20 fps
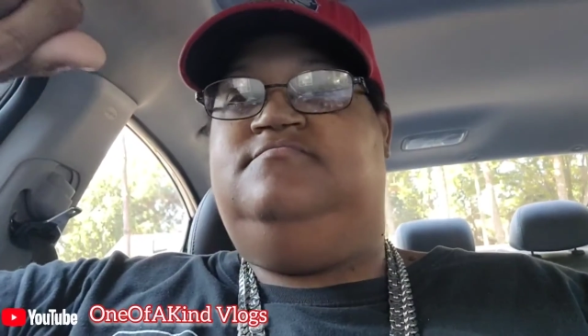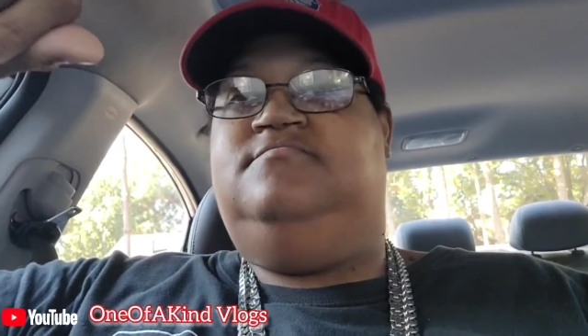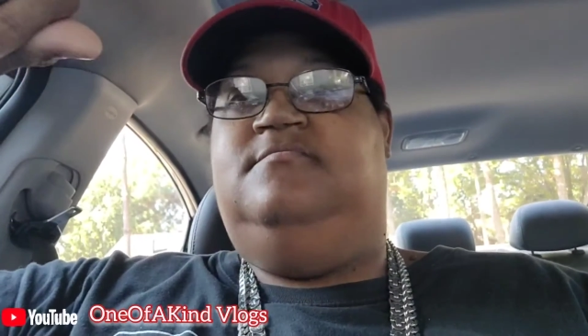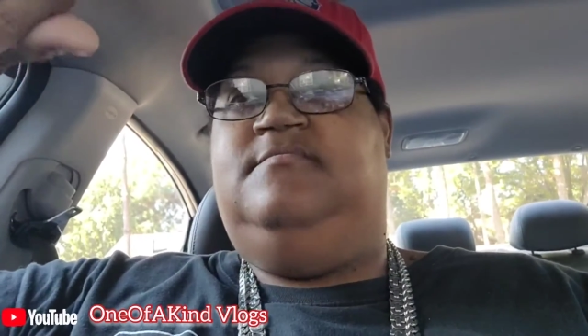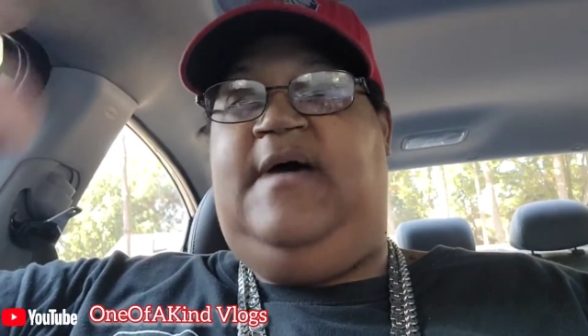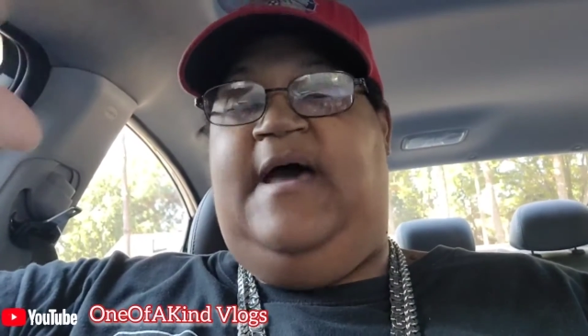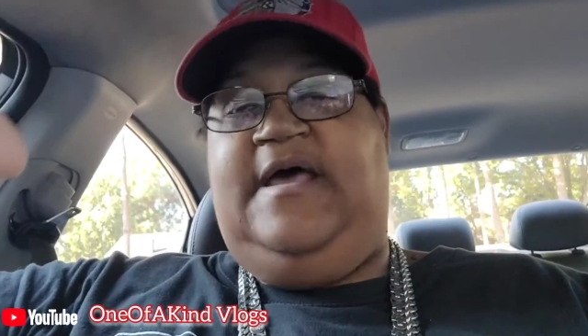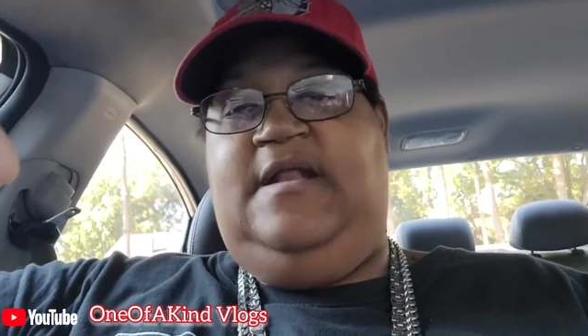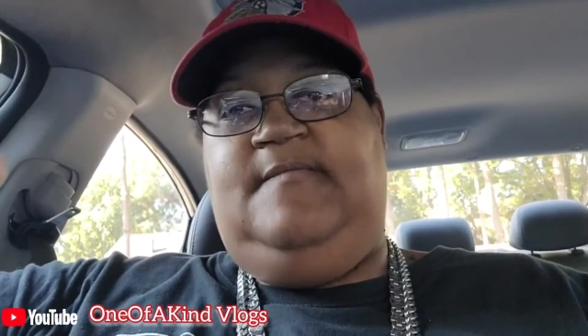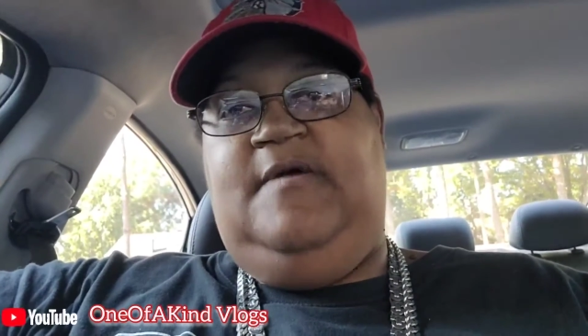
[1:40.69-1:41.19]

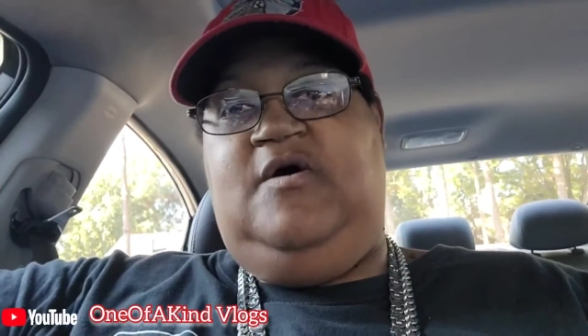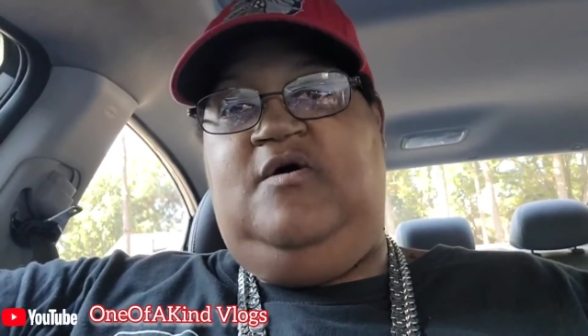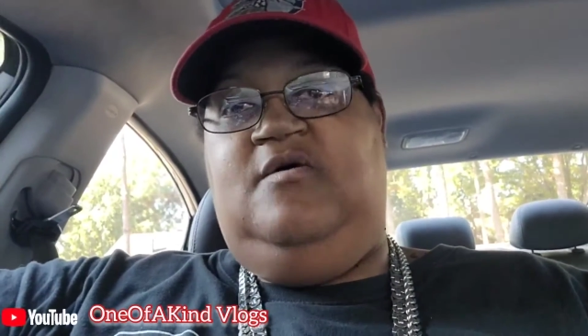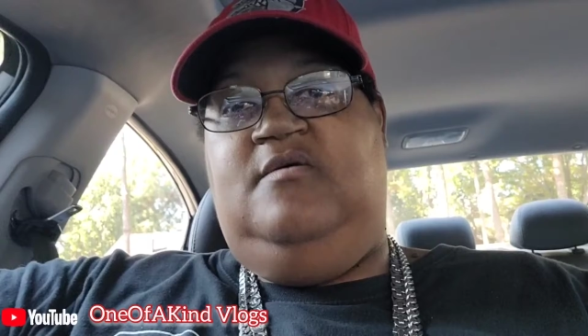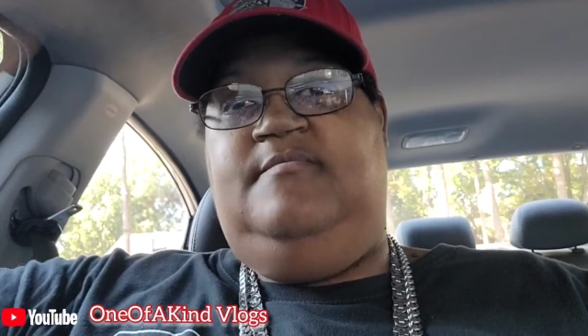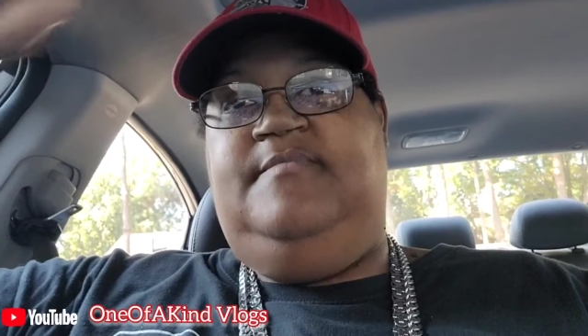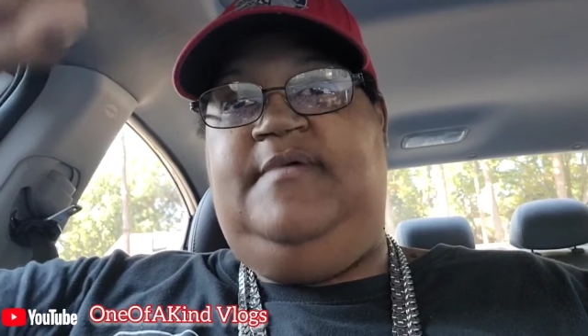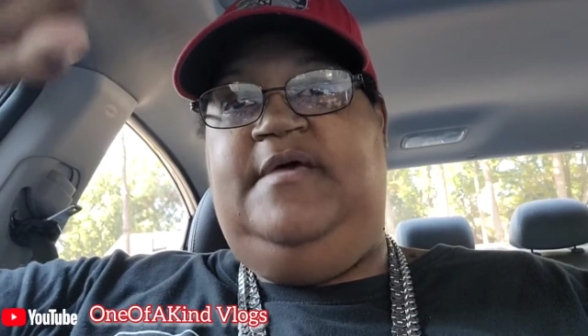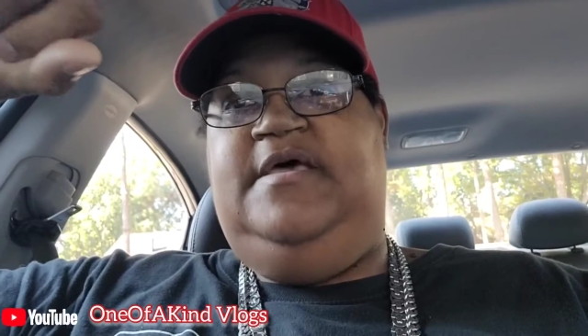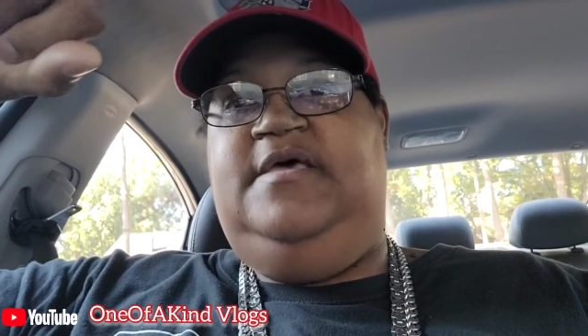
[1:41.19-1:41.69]
minding my
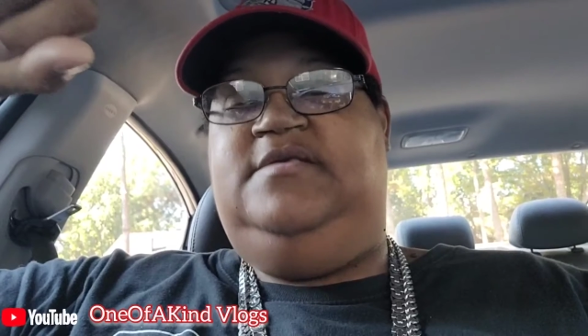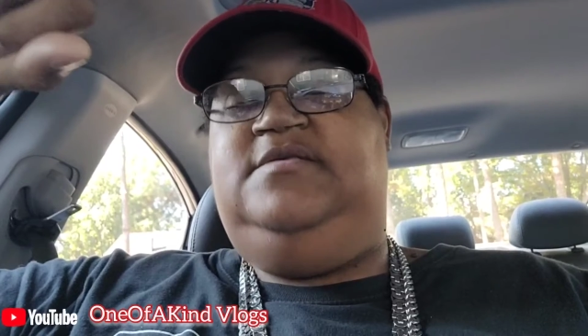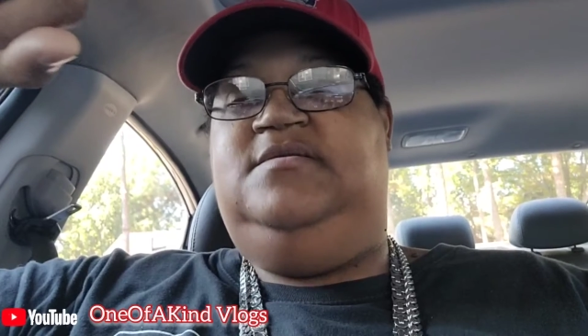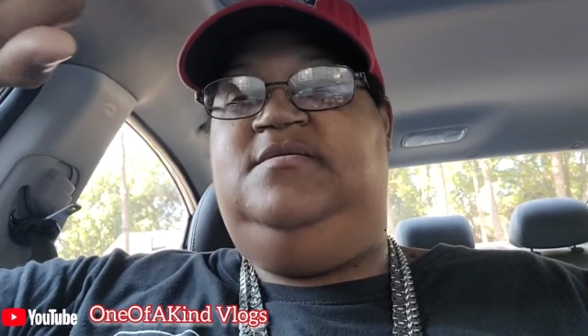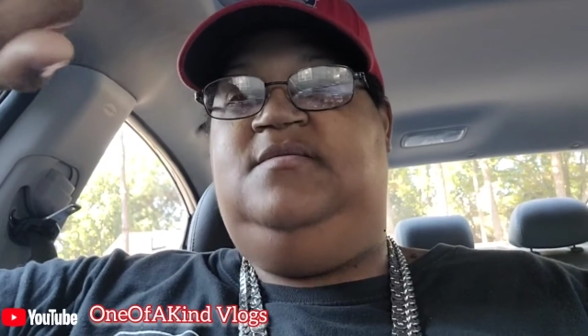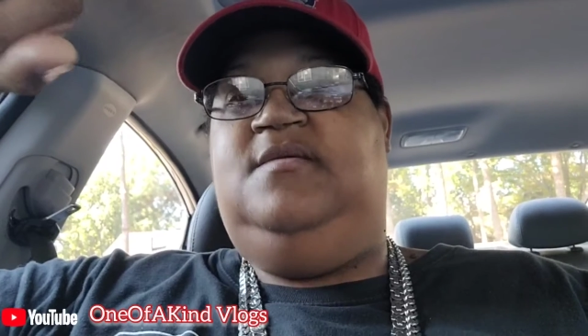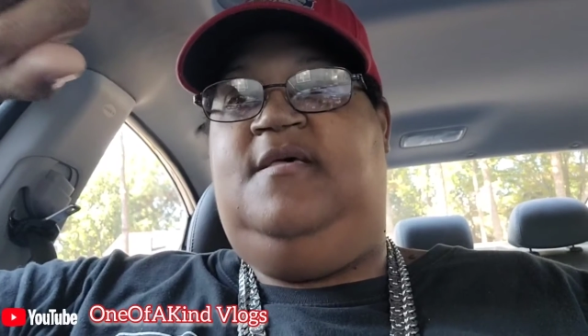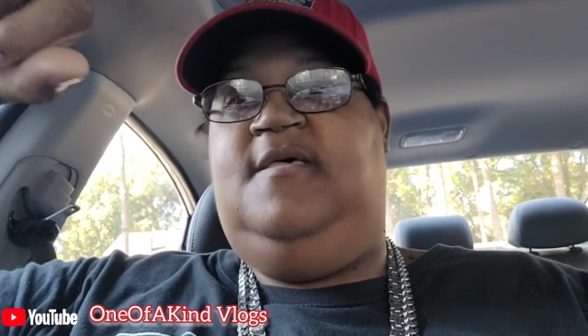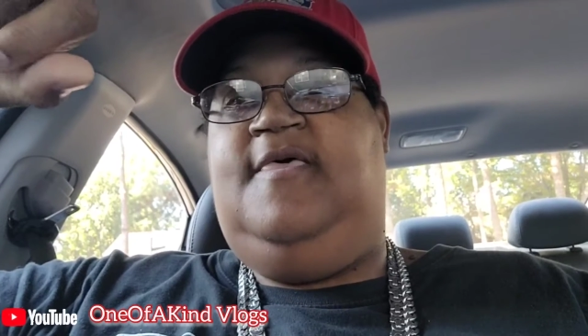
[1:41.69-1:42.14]
own business.